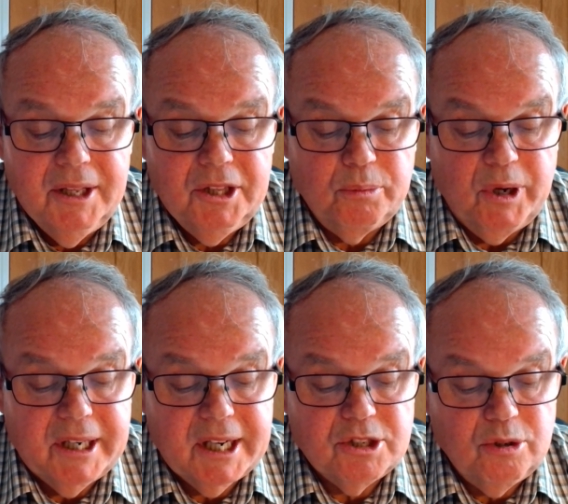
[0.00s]
The
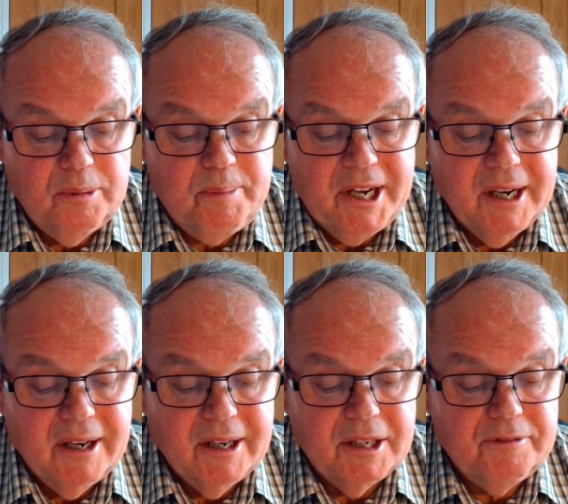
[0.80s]
workers who had been
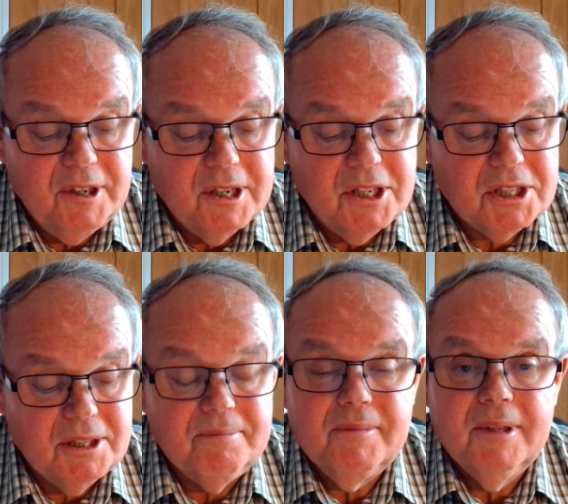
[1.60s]
hired first